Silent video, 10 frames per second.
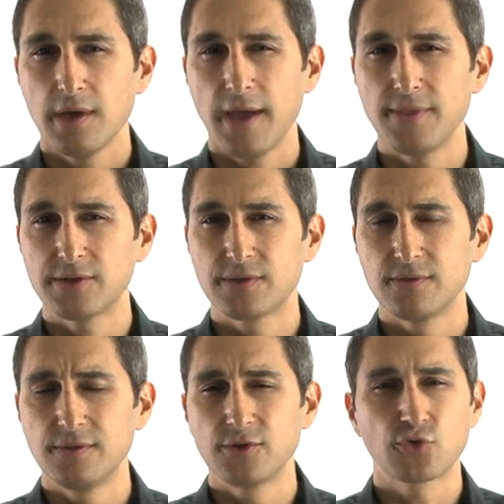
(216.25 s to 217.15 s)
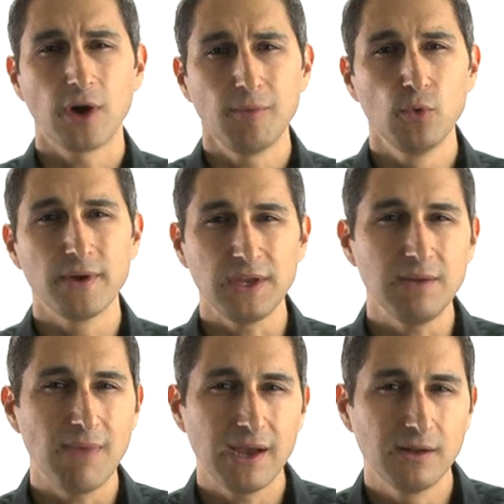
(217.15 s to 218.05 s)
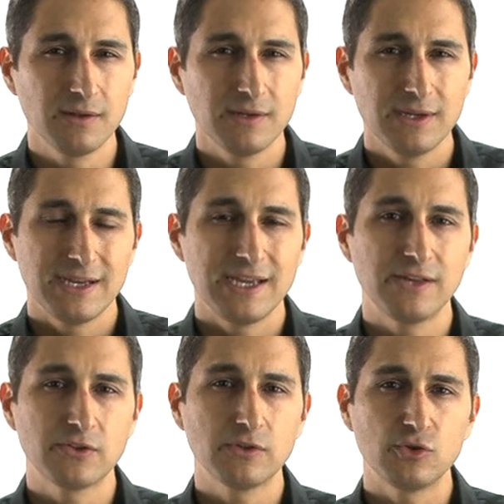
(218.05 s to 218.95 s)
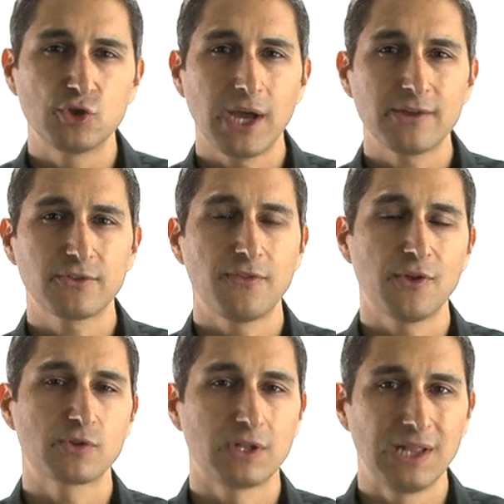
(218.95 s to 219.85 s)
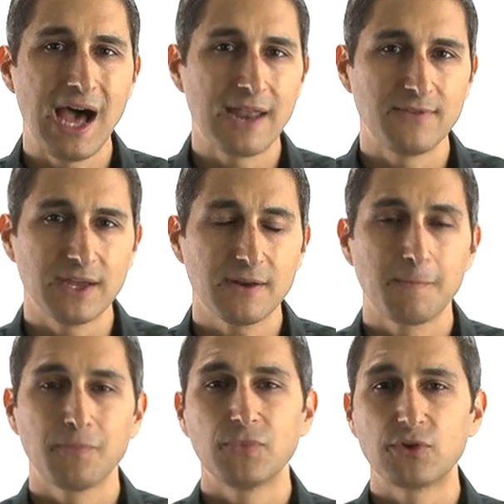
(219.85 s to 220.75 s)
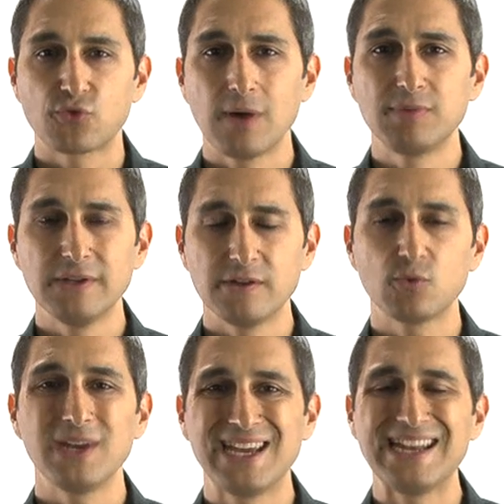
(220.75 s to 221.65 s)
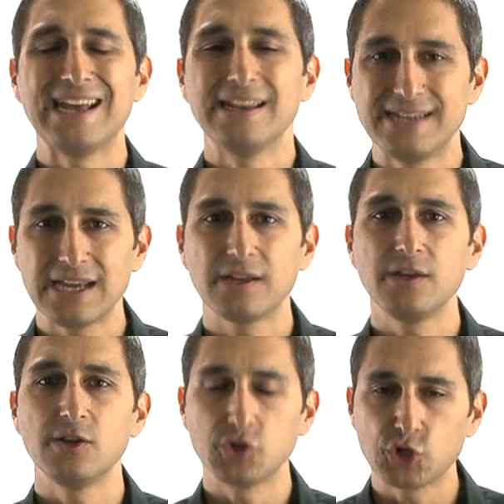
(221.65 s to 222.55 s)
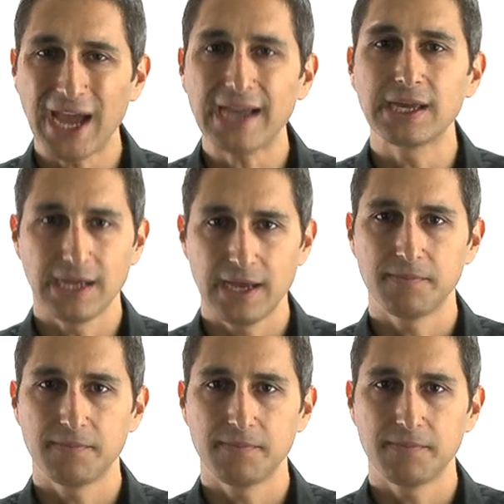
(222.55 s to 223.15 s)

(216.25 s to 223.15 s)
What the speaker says: And the trouble with email isn't just that there's a lot of it. The trouble is we get addicted to checking it.